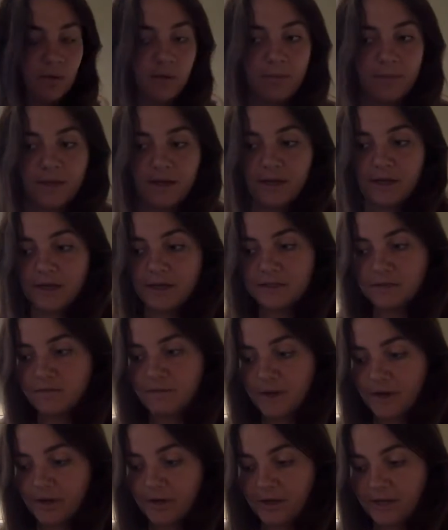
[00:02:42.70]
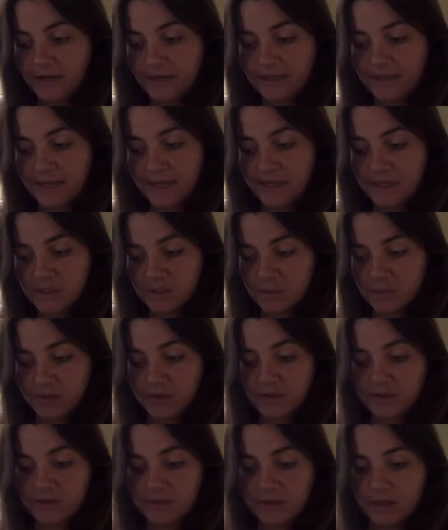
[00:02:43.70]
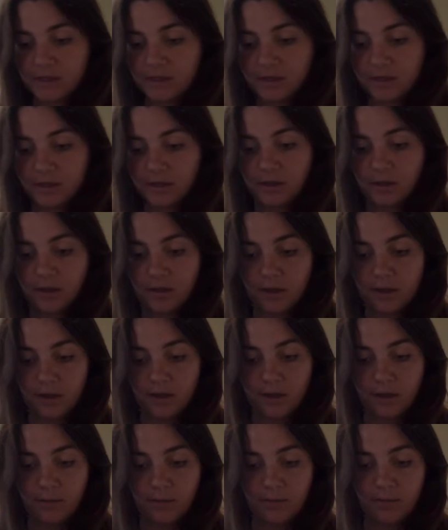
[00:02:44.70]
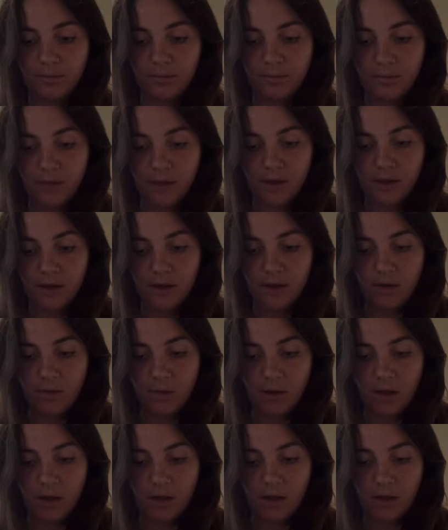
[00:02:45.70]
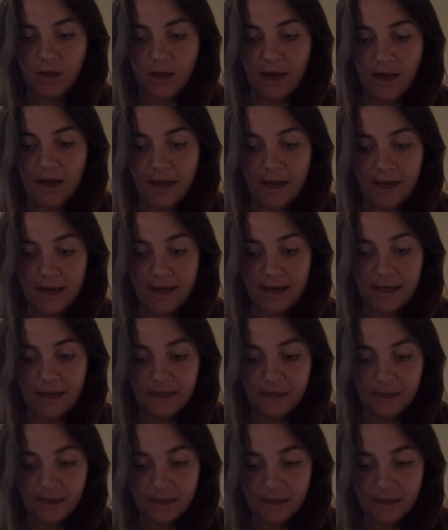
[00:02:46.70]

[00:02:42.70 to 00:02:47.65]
Mena is a very intense person, while I